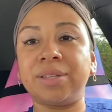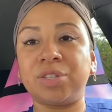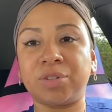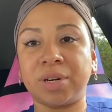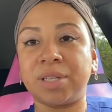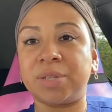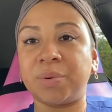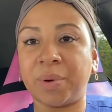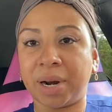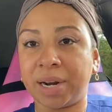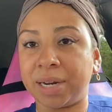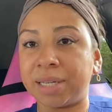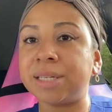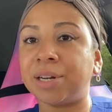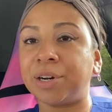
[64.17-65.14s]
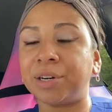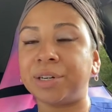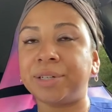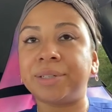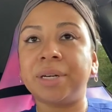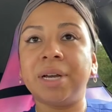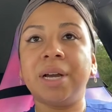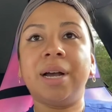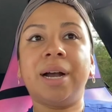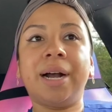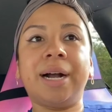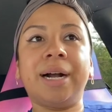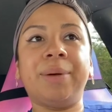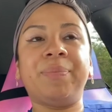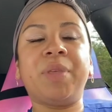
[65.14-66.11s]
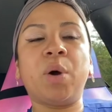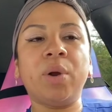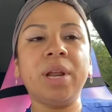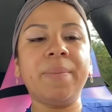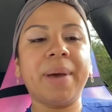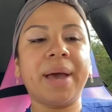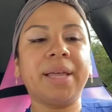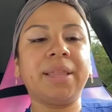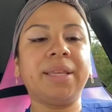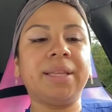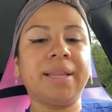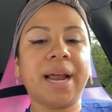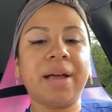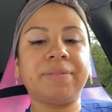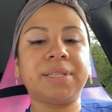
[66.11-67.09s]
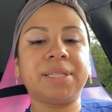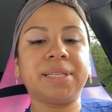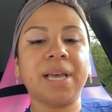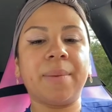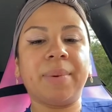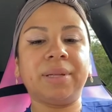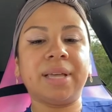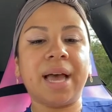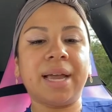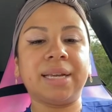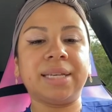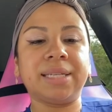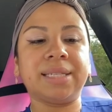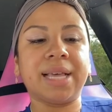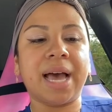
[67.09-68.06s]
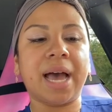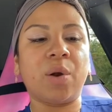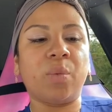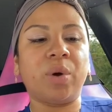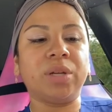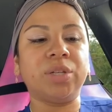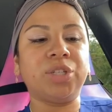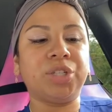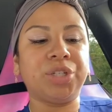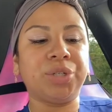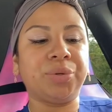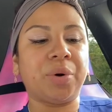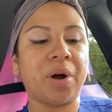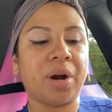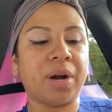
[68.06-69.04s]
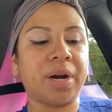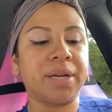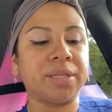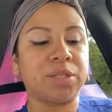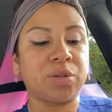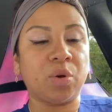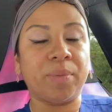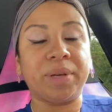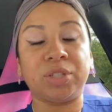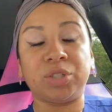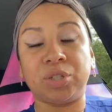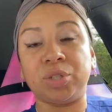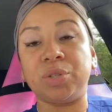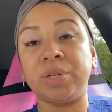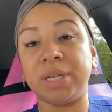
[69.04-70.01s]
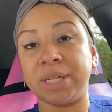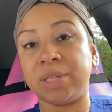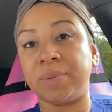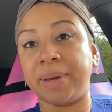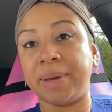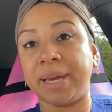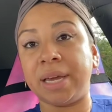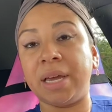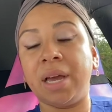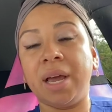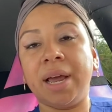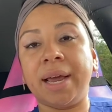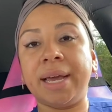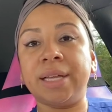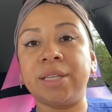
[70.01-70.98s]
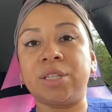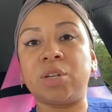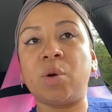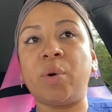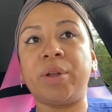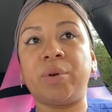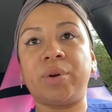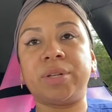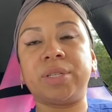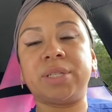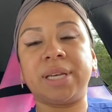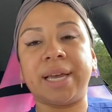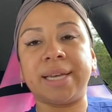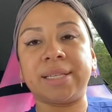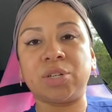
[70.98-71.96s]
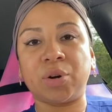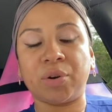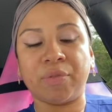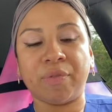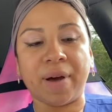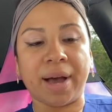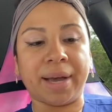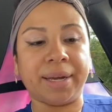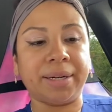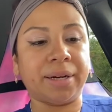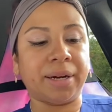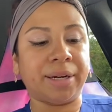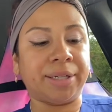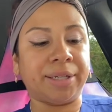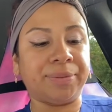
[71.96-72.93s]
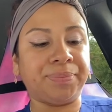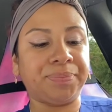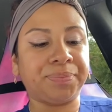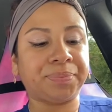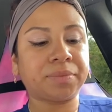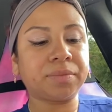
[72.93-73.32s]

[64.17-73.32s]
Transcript: straight to what i needed to learn um the only bad thing that i have to say about that is that once you are in school because you do need to be in school in order to get certified um